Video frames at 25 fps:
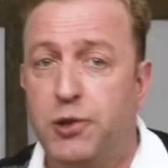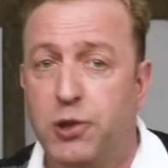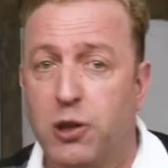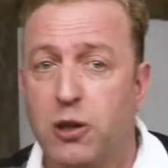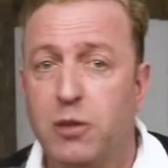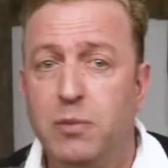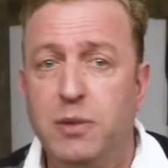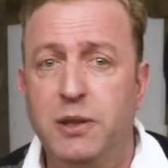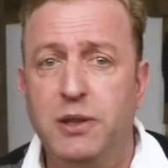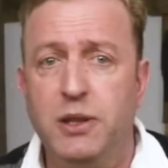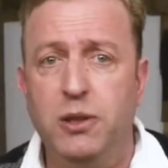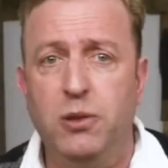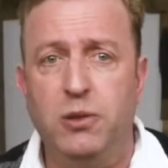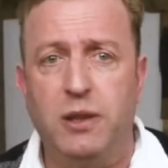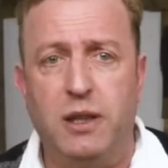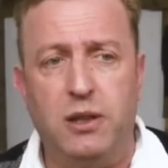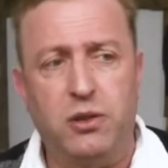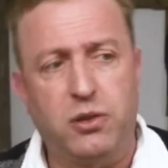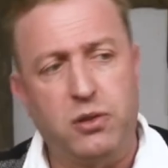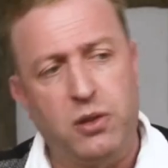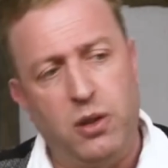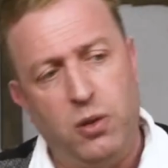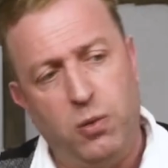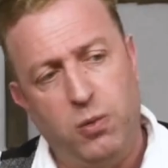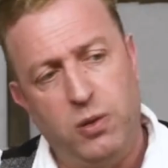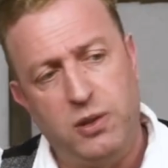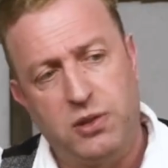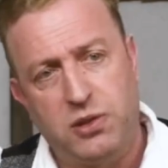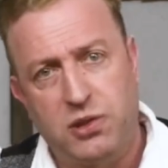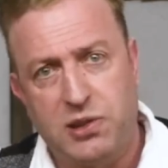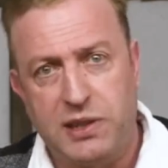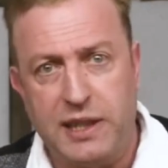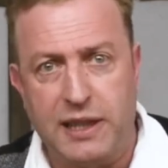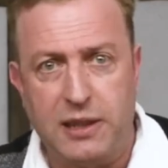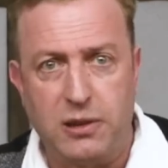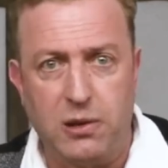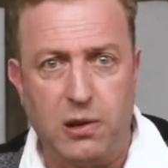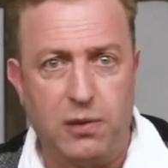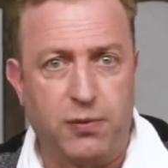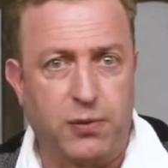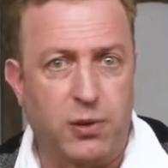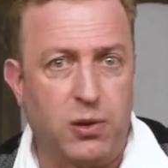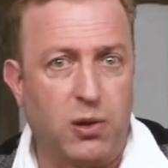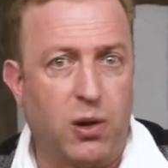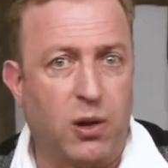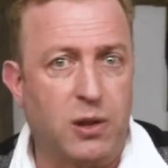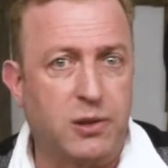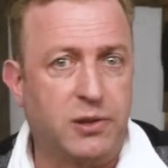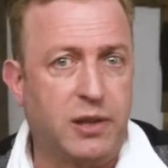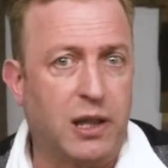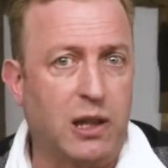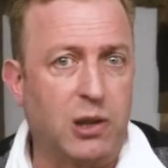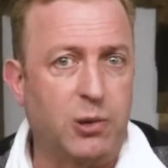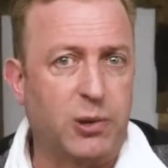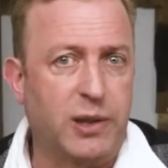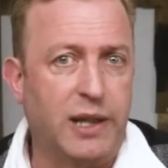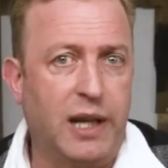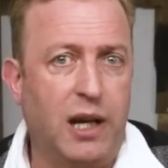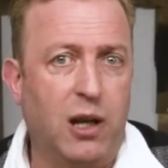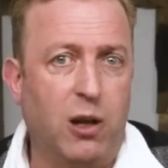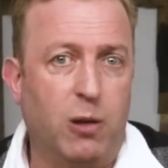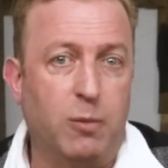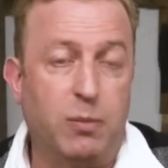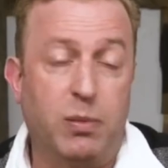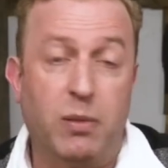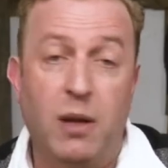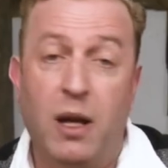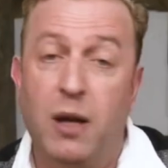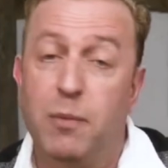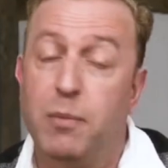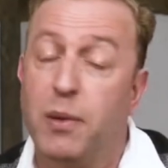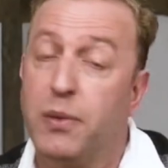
German units would signal for artillery help,